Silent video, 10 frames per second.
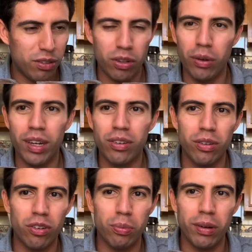So I'm going
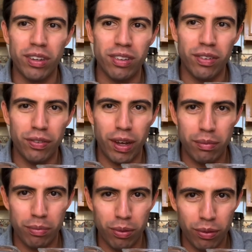to just put it
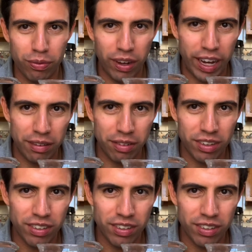75.5